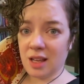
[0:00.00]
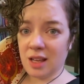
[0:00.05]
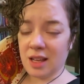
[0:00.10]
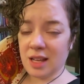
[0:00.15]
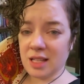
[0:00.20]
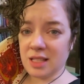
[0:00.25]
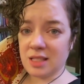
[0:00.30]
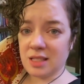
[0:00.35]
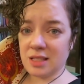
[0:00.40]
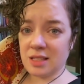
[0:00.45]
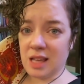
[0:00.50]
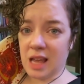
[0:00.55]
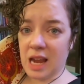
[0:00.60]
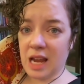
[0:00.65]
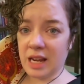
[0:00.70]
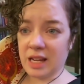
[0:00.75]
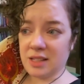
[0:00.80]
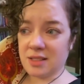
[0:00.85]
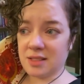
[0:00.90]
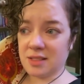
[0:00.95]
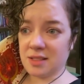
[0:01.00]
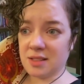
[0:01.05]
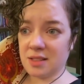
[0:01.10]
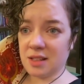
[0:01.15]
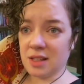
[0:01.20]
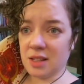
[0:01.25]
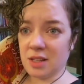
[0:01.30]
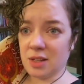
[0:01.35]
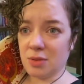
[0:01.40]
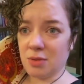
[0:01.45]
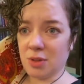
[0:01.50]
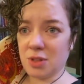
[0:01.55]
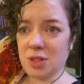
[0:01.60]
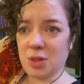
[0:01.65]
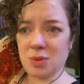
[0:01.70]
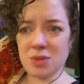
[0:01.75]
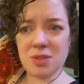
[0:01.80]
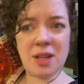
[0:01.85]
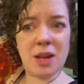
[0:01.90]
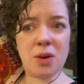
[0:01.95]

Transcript: it's Aidas, which I was like,